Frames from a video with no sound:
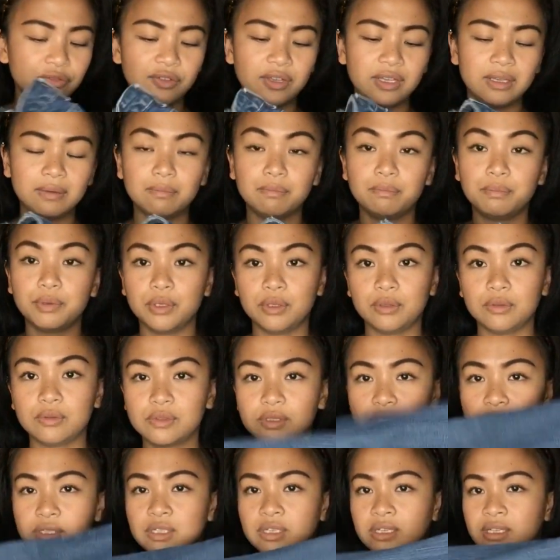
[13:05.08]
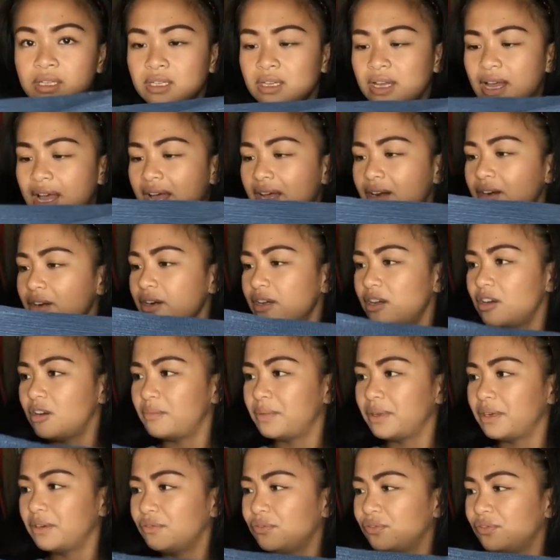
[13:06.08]
fit boot. I don't
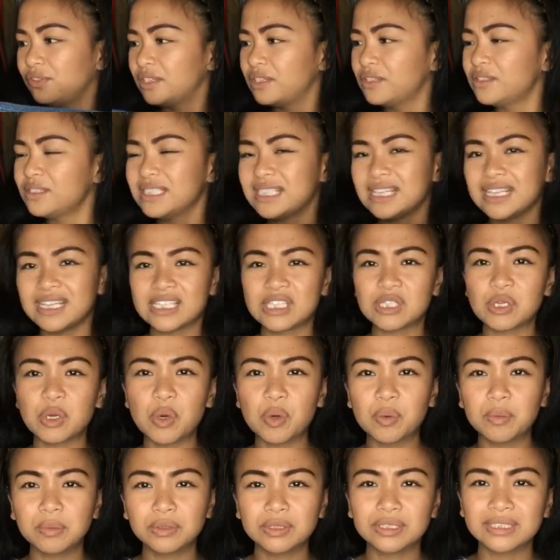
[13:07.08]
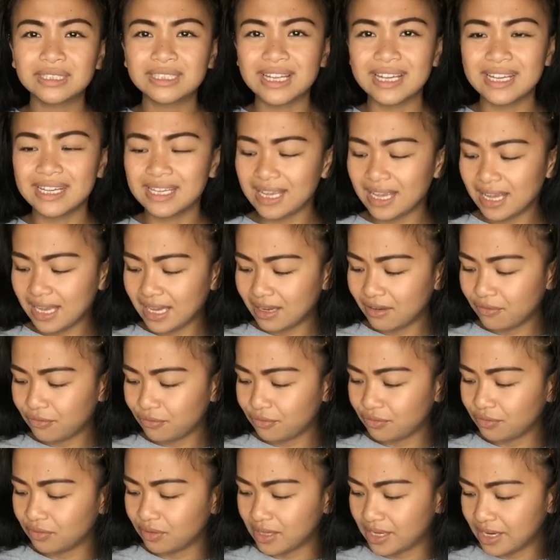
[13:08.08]
know, but it feels like it's almost like a
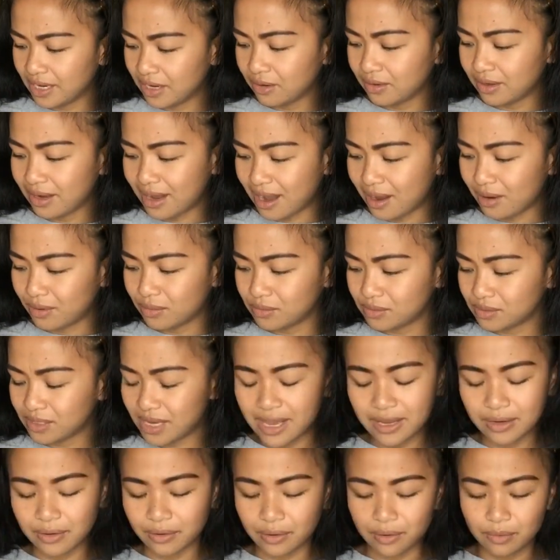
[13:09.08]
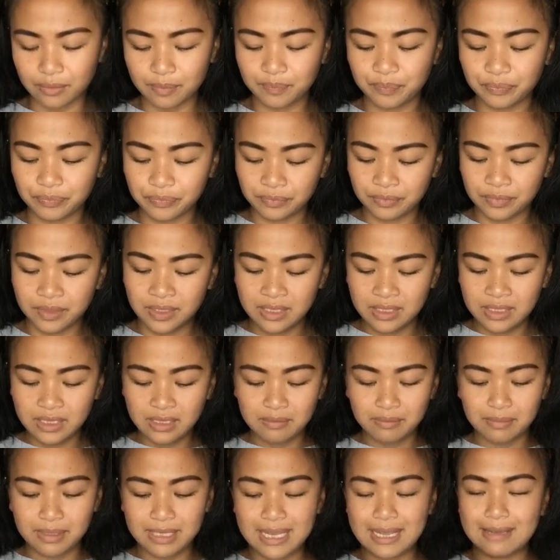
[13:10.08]
flared out, I don't know,
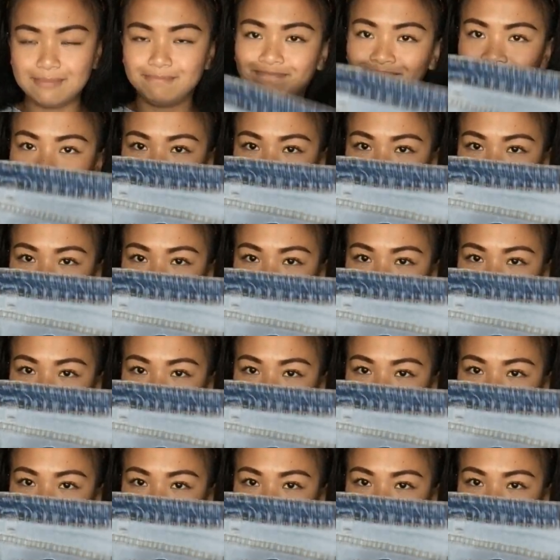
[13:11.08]
but yeah.